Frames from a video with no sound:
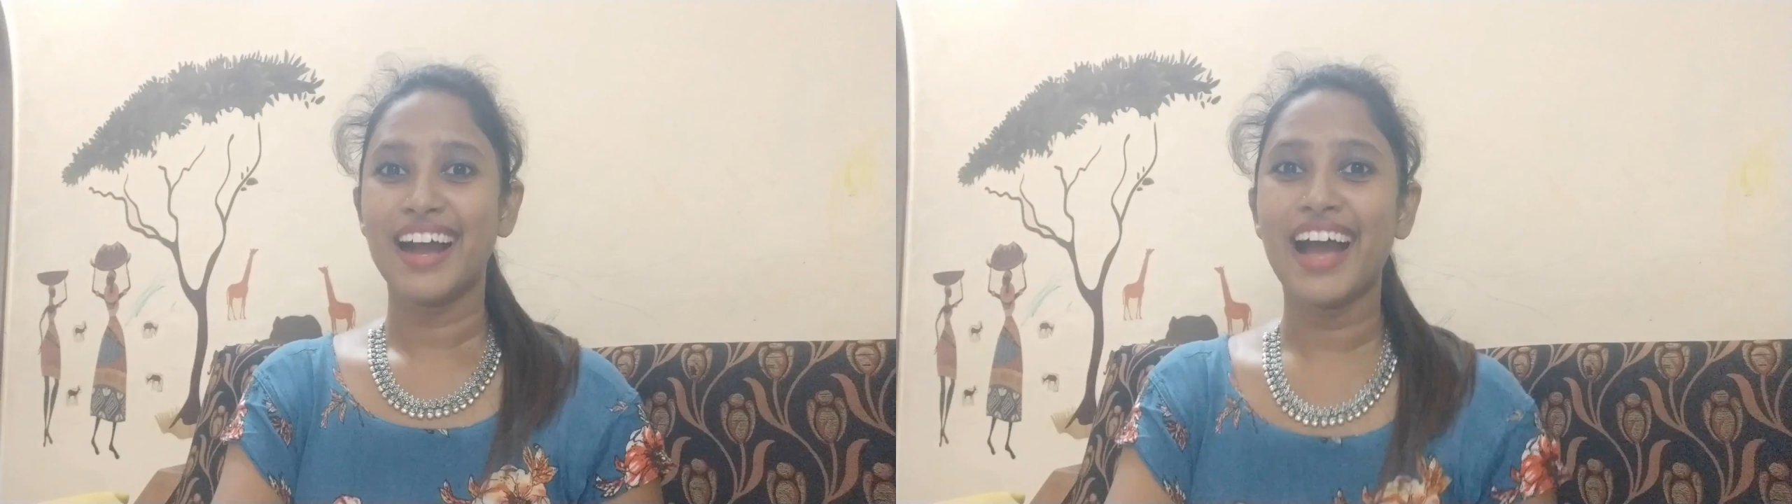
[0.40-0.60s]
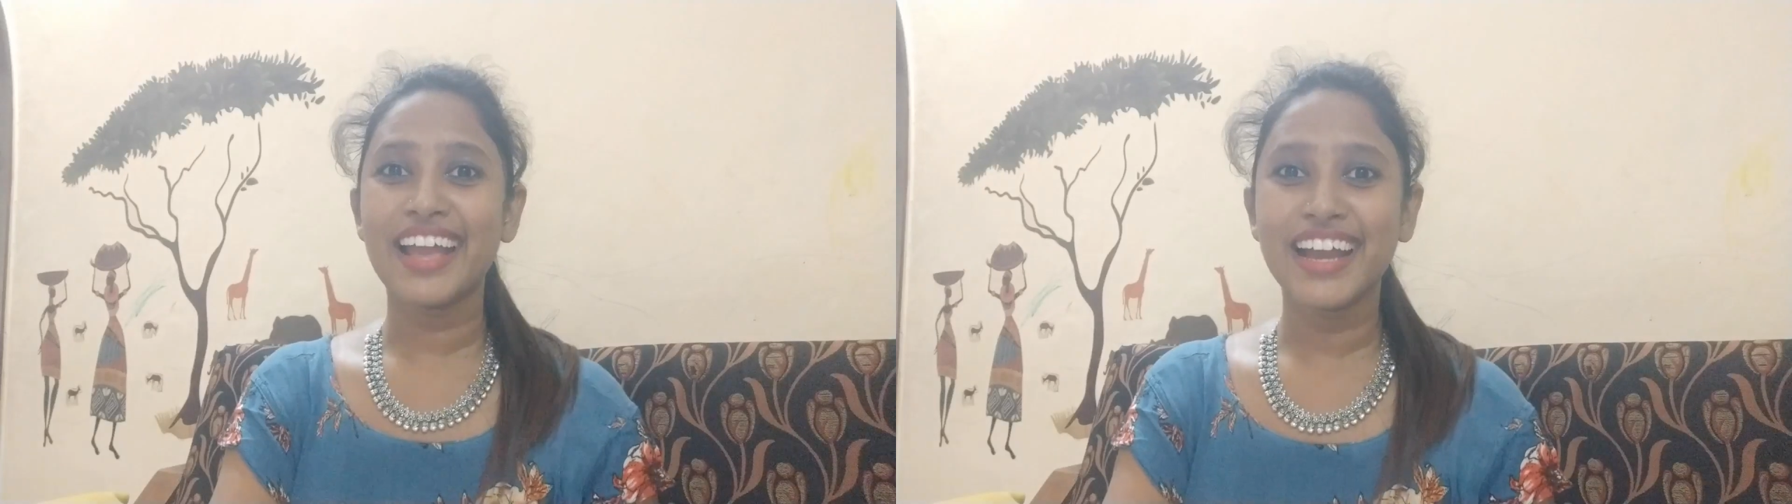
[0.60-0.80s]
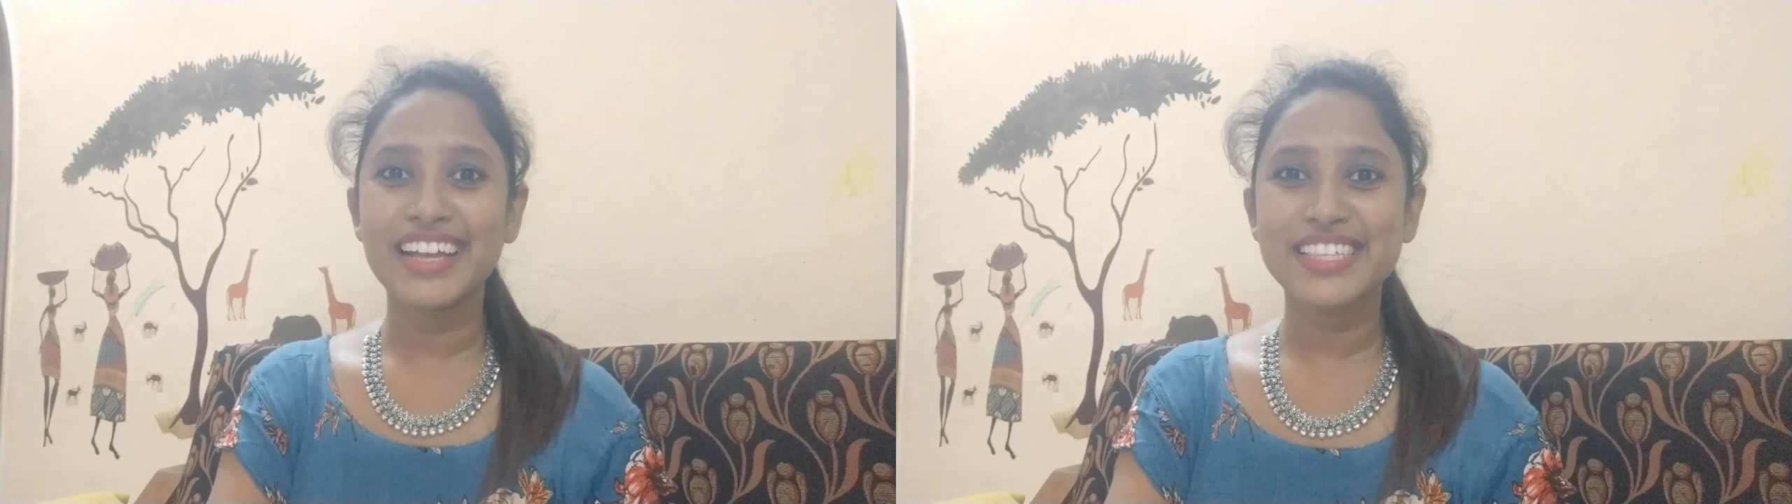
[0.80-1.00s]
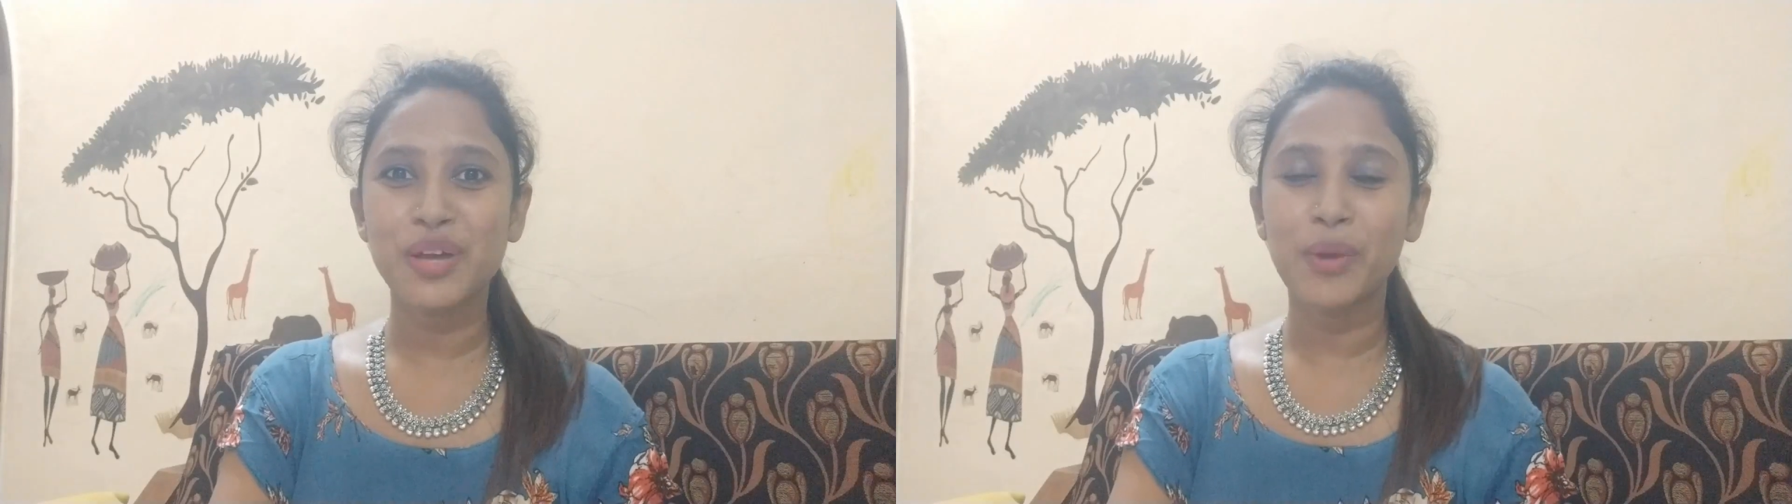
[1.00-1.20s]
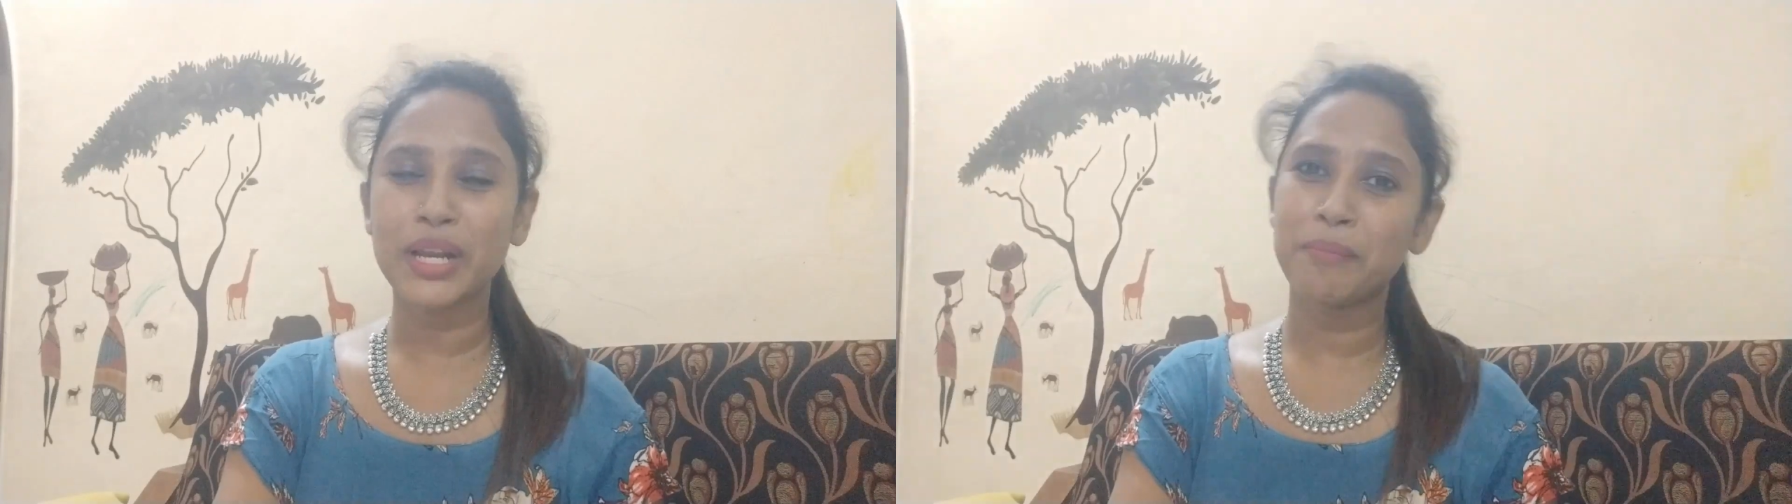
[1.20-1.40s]
Hi guys,
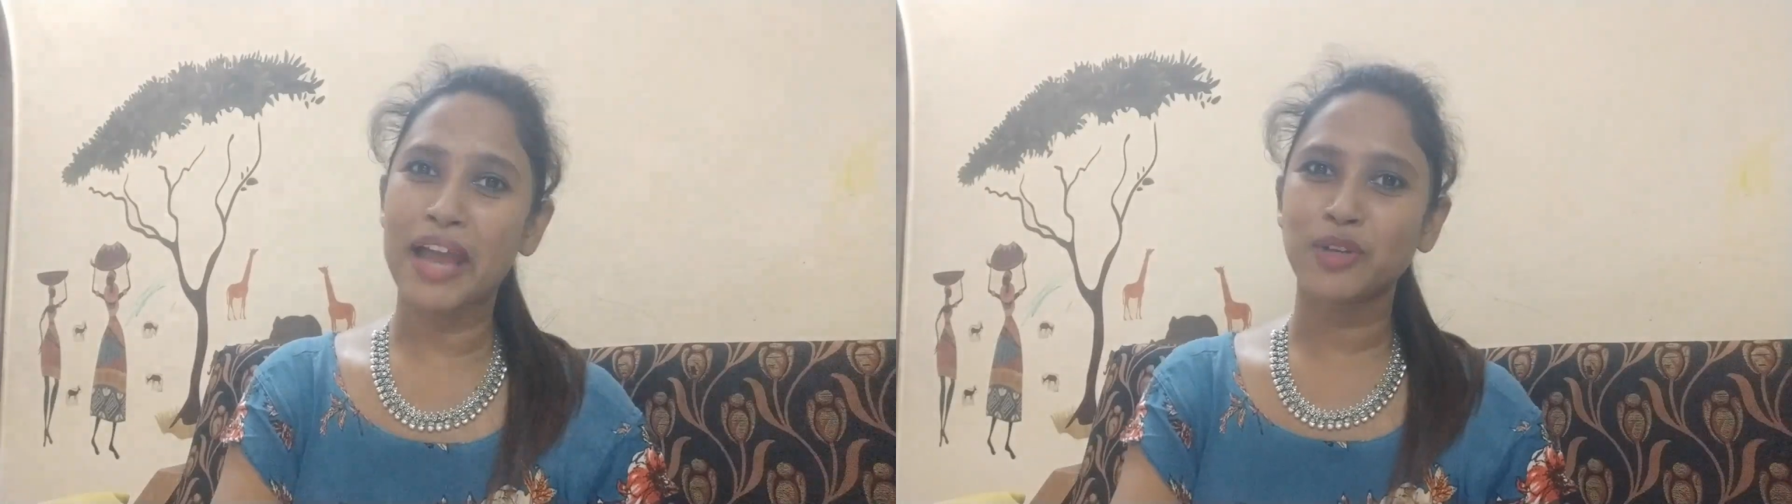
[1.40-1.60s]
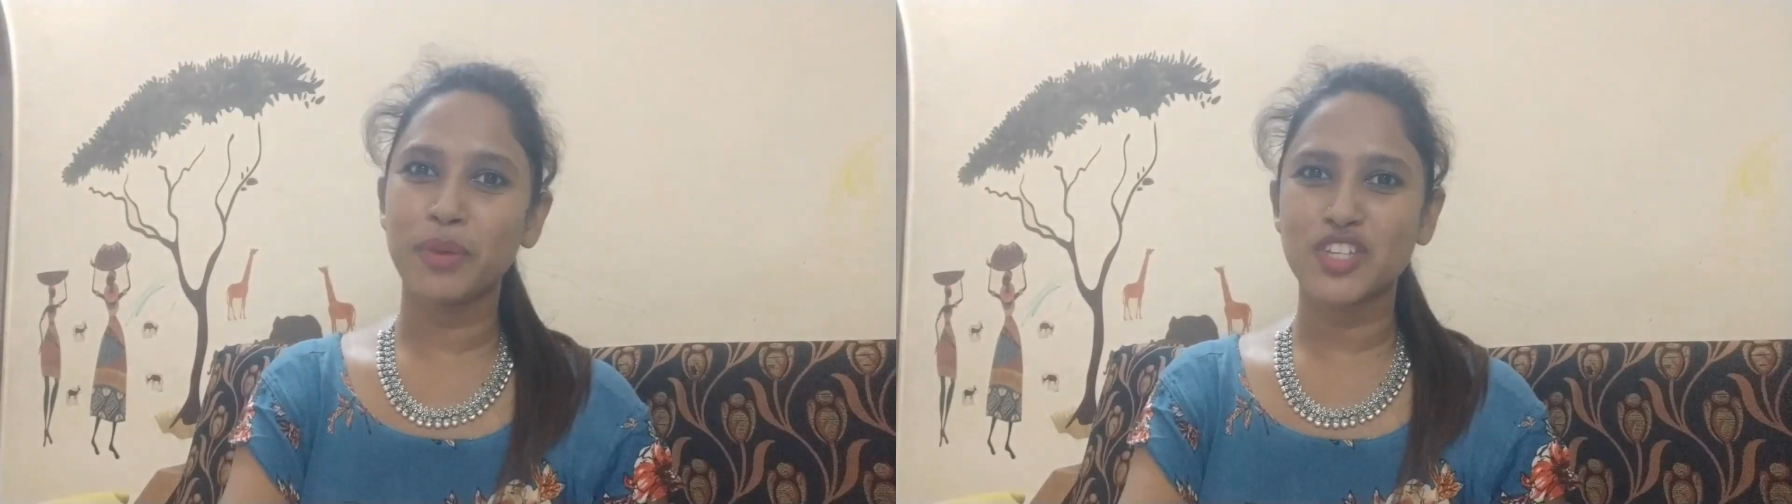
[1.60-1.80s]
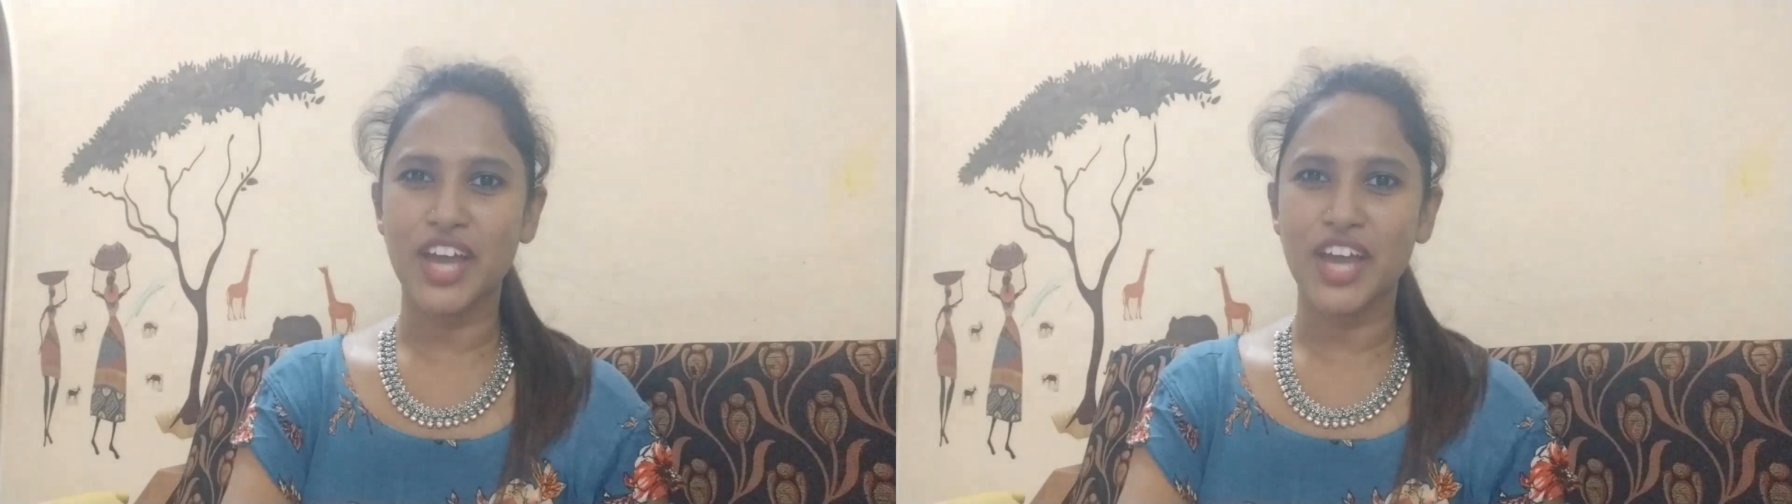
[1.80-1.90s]
welcome back to my